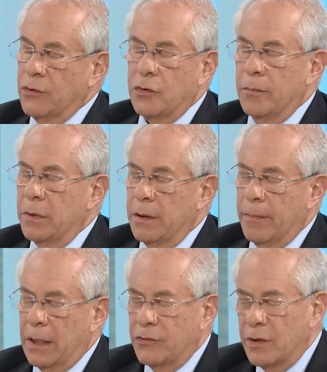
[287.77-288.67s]
somebody
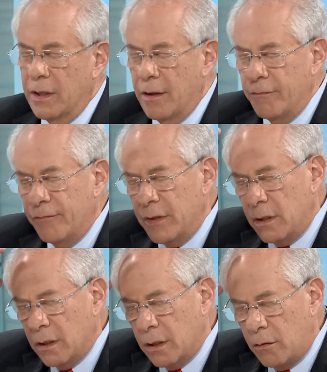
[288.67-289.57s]
may say they
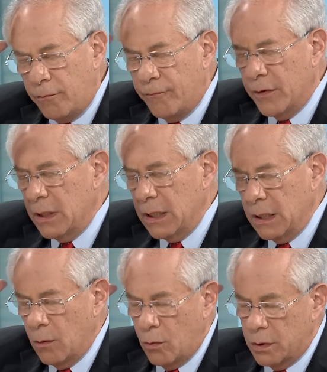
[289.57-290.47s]
feel a little
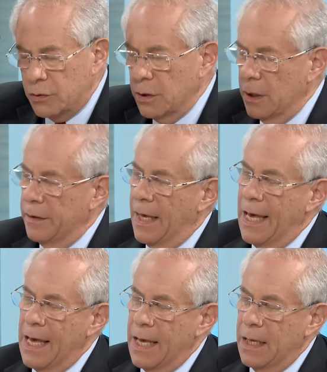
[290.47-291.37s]
funny on one side of the
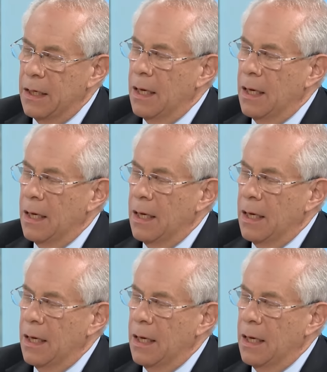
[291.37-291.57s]
head.